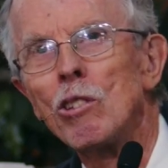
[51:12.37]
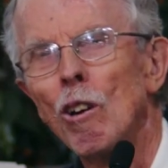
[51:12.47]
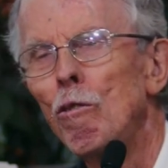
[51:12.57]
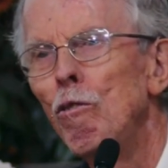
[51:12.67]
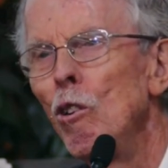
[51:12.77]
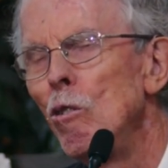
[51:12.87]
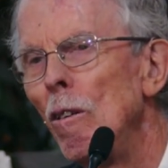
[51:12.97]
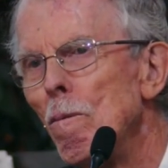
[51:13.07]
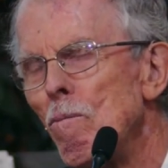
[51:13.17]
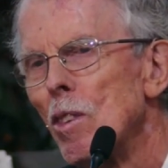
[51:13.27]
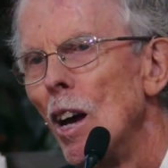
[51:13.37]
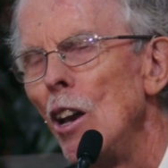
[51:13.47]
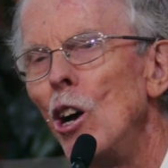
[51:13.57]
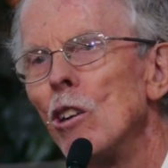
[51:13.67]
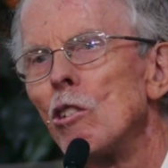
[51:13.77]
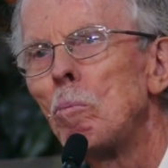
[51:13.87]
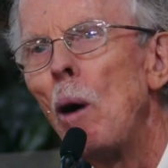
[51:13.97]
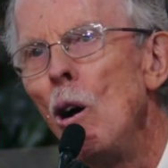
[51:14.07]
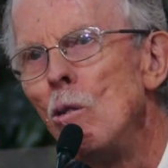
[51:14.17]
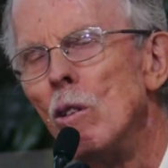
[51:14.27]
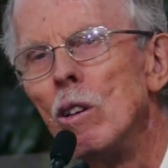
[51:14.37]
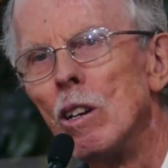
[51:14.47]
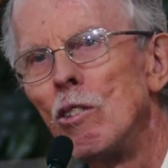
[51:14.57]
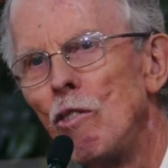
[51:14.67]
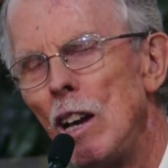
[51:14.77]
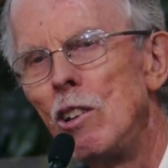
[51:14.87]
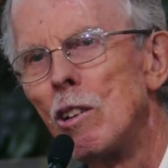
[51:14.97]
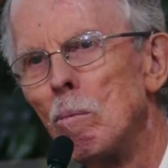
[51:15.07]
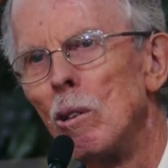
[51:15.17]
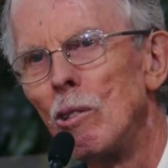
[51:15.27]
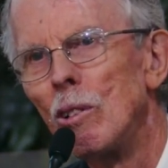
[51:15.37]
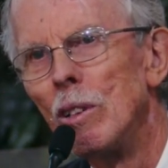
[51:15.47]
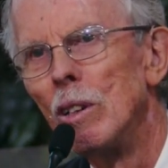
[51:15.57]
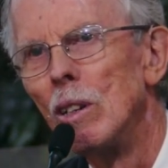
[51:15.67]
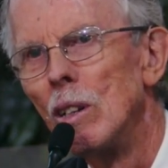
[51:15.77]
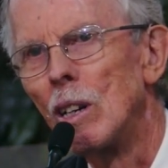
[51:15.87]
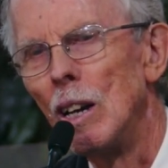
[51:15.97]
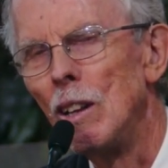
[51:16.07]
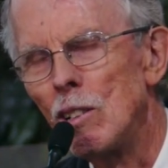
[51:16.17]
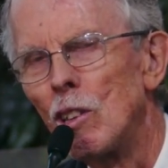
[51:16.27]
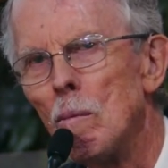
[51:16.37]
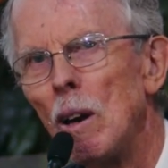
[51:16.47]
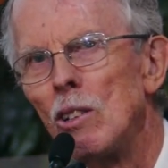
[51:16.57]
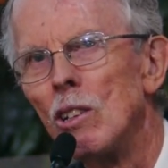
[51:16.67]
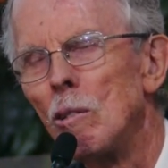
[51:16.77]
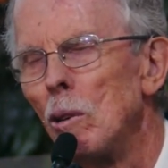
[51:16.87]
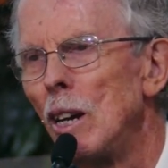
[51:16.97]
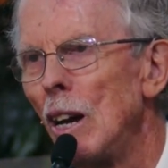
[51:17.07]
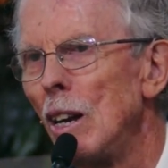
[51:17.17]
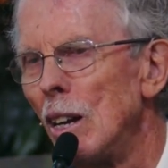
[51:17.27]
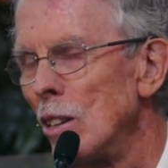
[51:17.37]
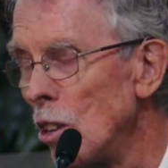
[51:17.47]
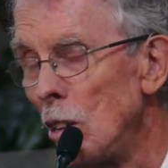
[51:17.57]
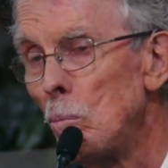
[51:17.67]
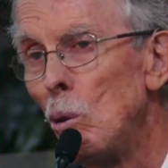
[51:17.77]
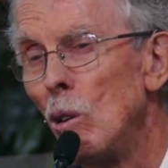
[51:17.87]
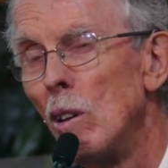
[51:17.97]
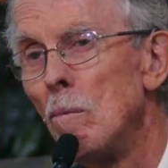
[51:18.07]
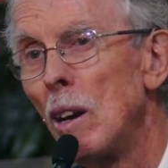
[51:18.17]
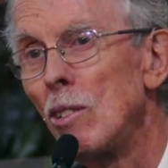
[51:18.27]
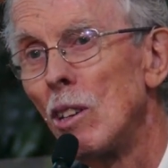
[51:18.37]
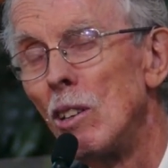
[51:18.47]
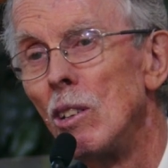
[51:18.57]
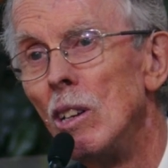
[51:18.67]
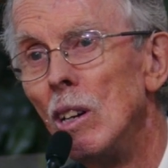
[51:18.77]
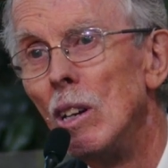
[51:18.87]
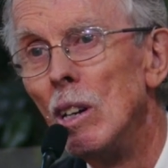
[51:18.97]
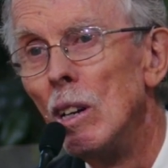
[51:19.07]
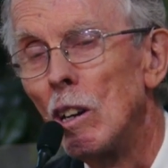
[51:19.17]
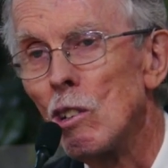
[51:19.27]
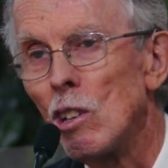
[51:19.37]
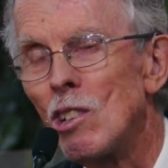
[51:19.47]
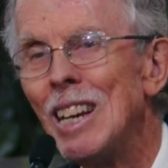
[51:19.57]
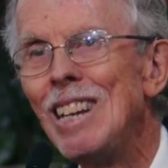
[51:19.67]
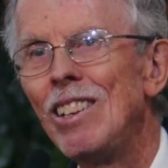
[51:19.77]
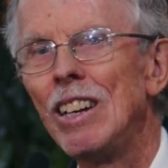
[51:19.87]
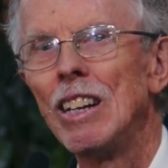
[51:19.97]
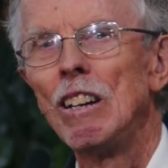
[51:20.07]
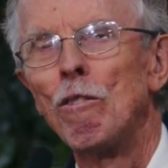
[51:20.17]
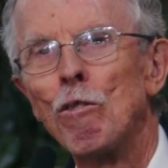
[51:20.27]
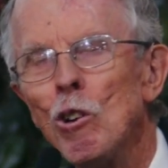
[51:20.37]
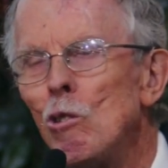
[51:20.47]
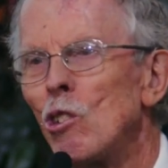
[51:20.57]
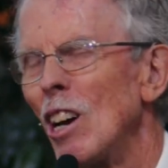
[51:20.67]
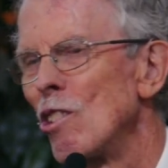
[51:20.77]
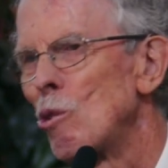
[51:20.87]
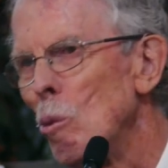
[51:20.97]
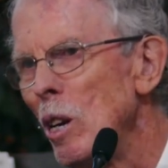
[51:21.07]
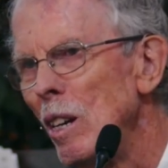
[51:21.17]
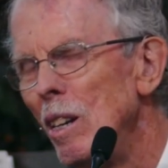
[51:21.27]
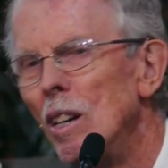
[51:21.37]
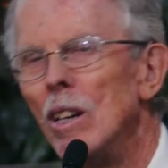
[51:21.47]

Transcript: So fruit are not as potent as vegetables. Okay, that's the message we get here. It's an important message because it's easy to eat fruits, they're sweet.